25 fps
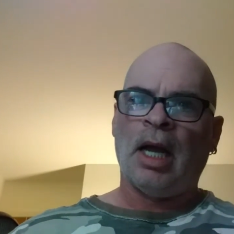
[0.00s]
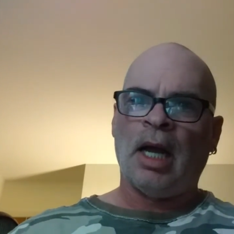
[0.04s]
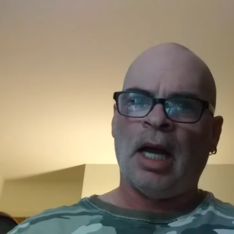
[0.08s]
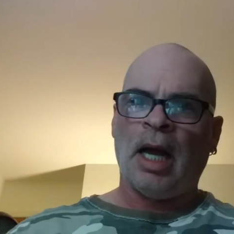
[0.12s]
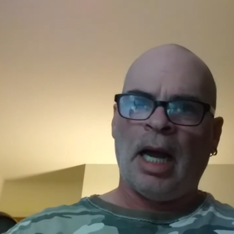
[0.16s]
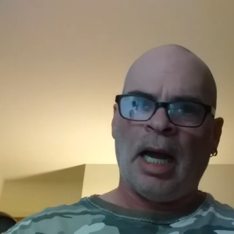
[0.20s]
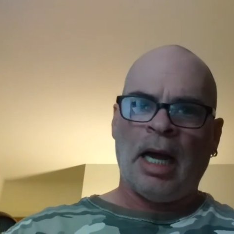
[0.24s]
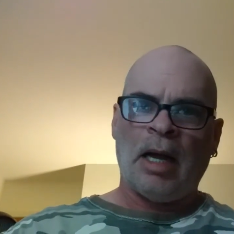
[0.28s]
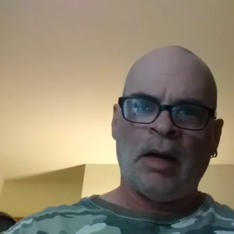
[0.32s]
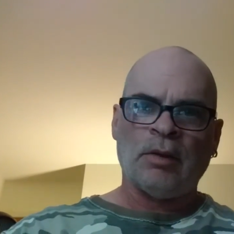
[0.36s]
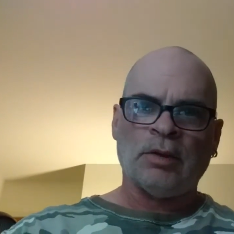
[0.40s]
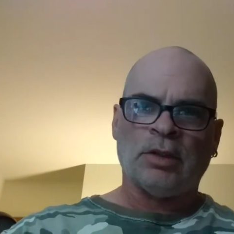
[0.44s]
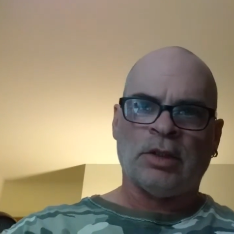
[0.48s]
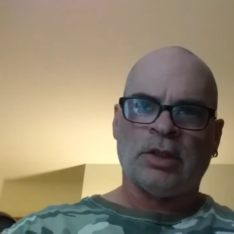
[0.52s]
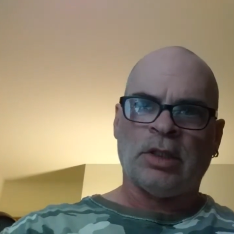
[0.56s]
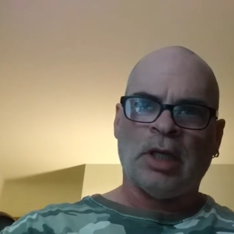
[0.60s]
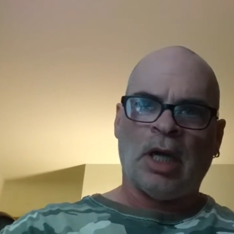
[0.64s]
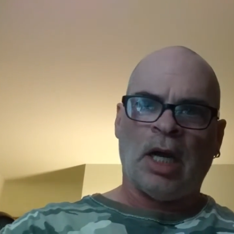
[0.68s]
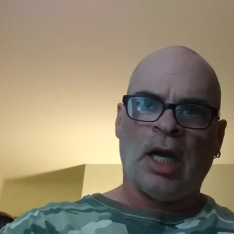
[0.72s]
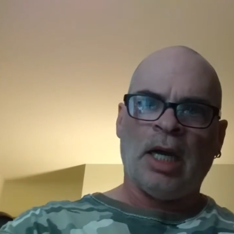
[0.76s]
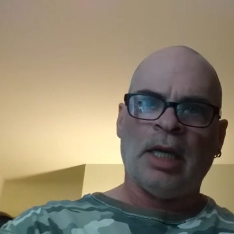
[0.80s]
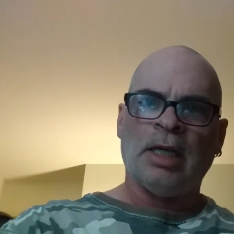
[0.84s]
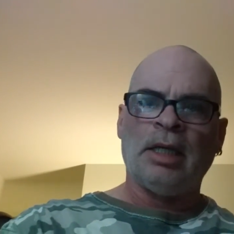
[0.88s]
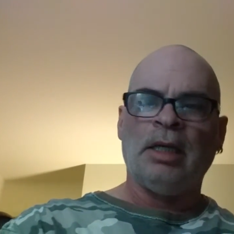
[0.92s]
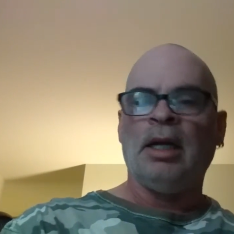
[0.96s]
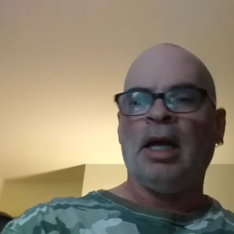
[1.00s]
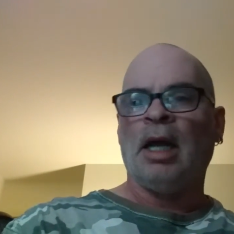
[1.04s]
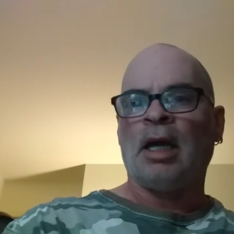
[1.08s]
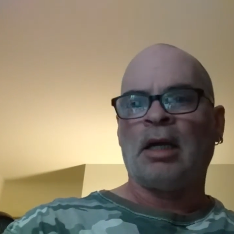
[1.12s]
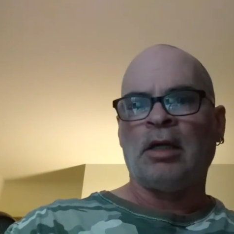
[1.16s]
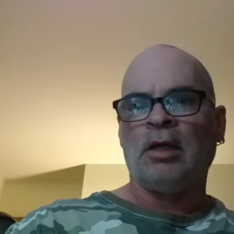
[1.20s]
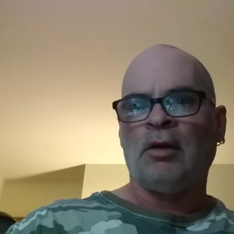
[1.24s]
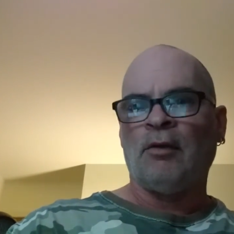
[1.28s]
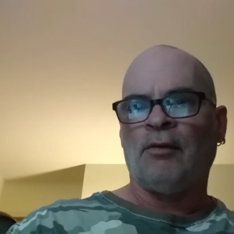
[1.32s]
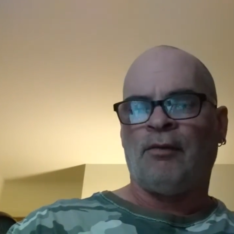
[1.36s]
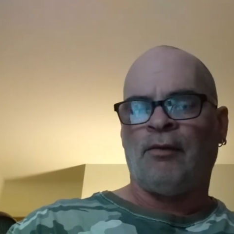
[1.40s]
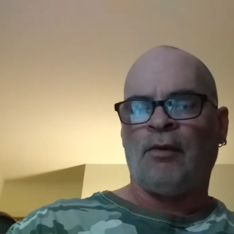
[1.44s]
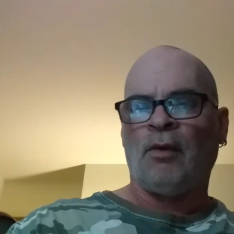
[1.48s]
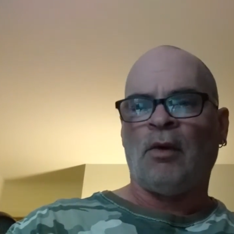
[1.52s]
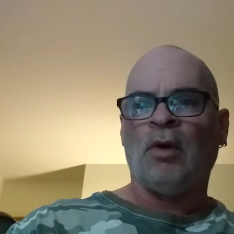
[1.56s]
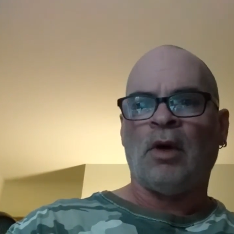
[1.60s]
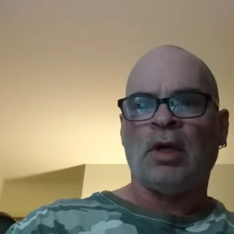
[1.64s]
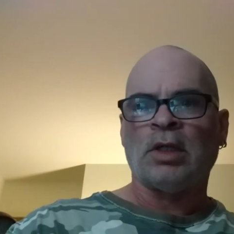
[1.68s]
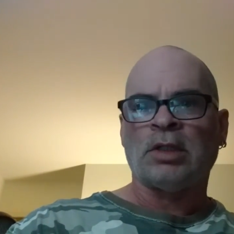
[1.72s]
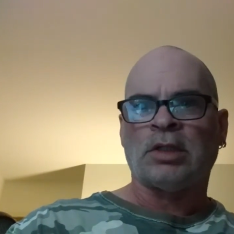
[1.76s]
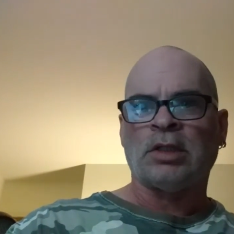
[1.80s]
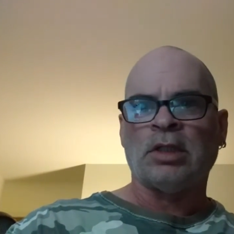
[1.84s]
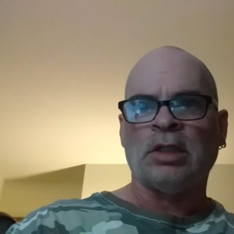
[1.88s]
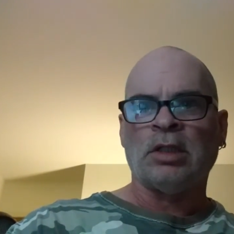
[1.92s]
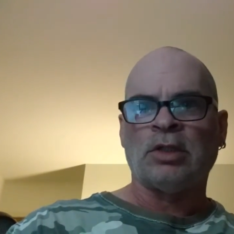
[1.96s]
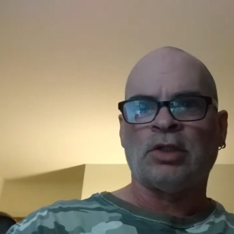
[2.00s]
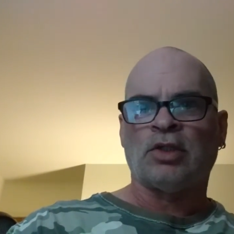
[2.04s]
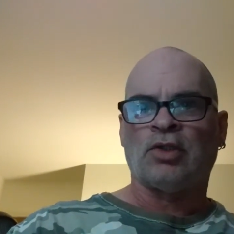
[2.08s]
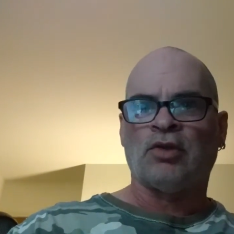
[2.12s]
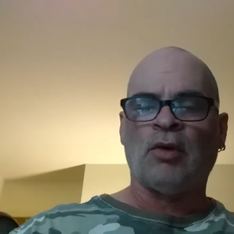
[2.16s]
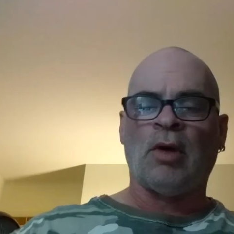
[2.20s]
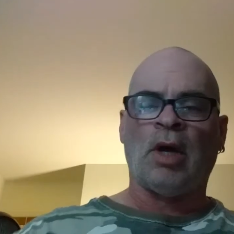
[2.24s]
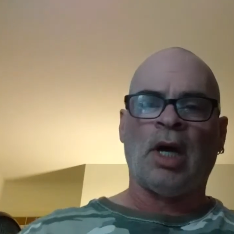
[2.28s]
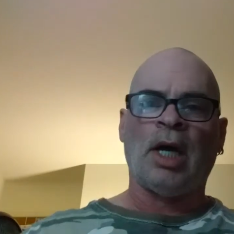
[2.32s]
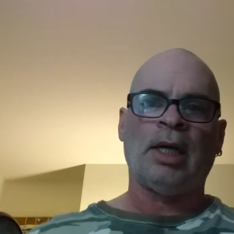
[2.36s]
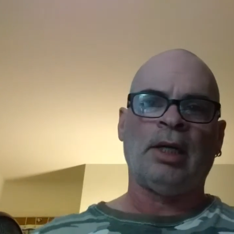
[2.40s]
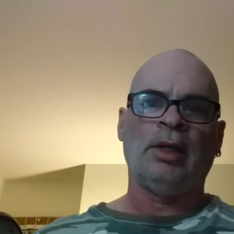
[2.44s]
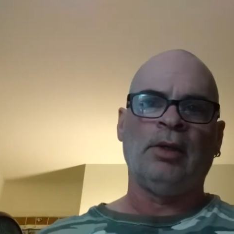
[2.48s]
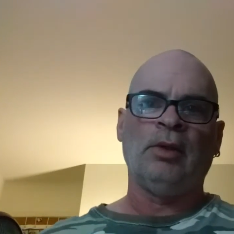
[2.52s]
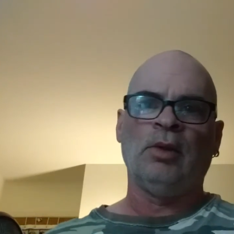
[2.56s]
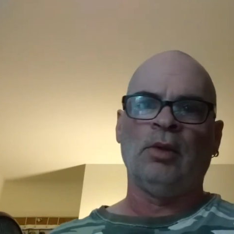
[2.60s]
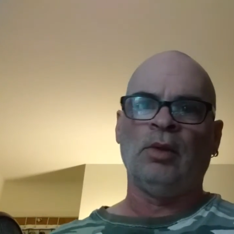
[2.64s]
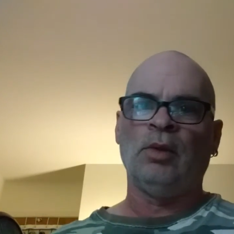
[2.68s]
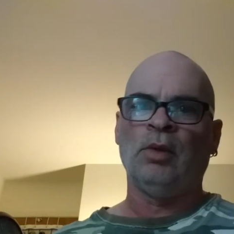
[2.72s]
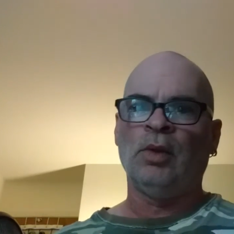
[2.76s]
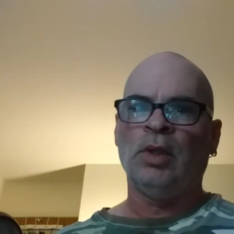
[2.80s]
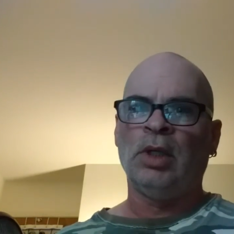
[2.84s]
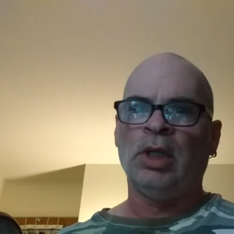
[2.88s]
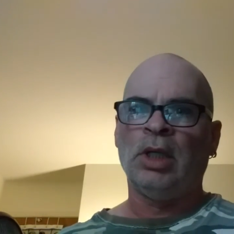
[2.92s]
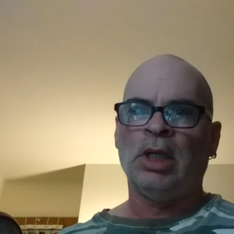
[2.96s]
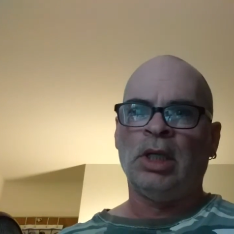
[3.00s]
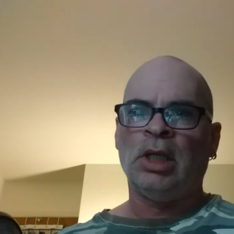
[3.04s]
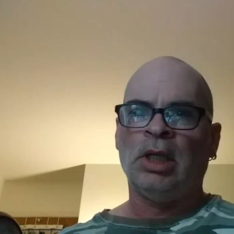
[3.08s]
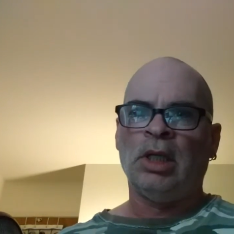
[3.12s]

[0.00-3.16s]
outside negative forces try to